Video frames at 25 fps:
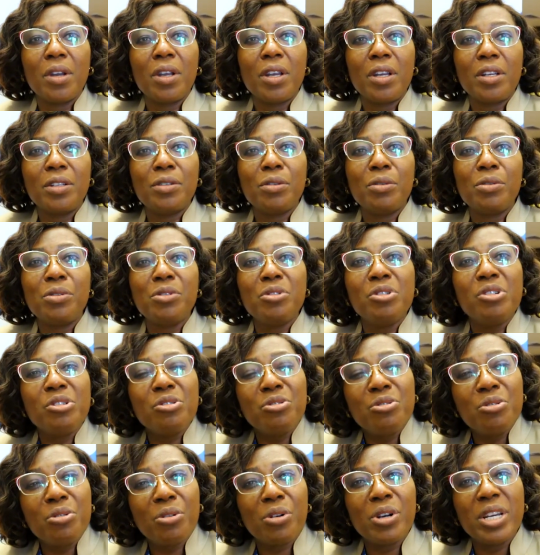you know,
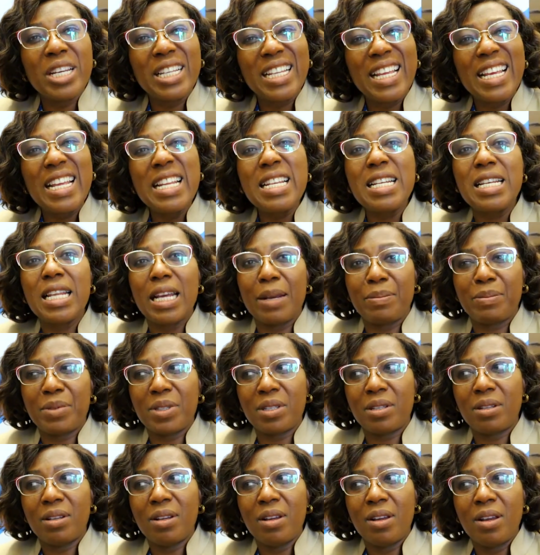knowing in
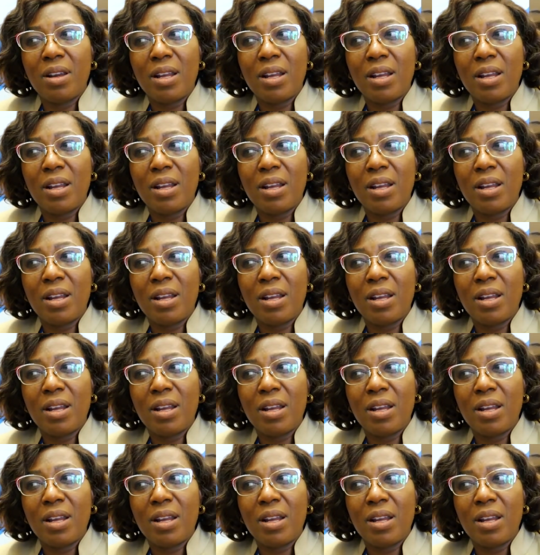depth,